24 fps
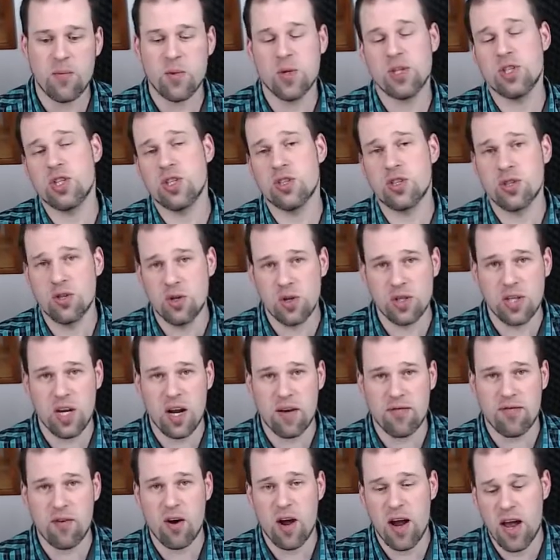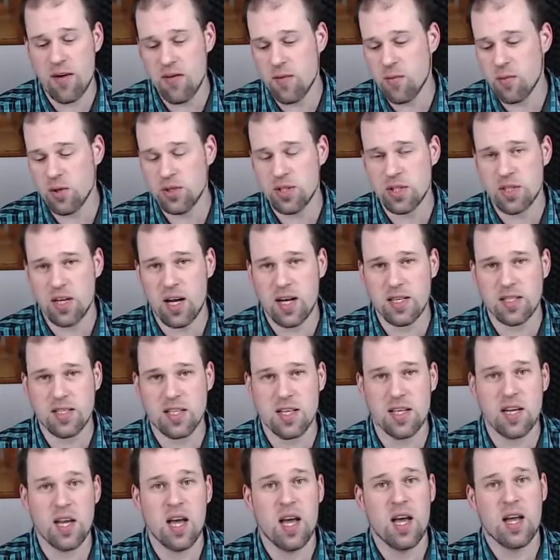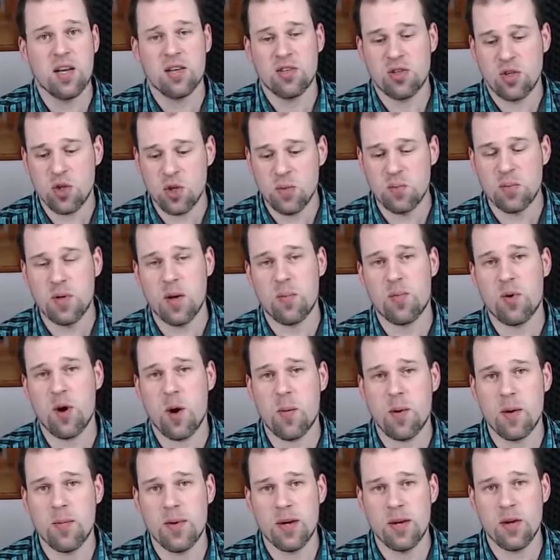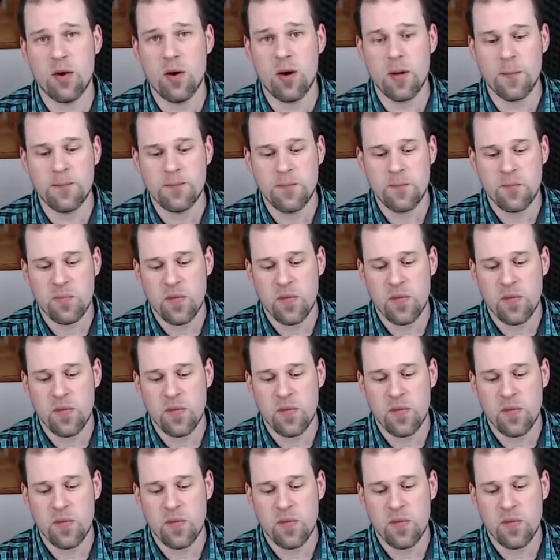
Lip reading: which is good enough for heavy multitasking, shouldn't be a problem at all.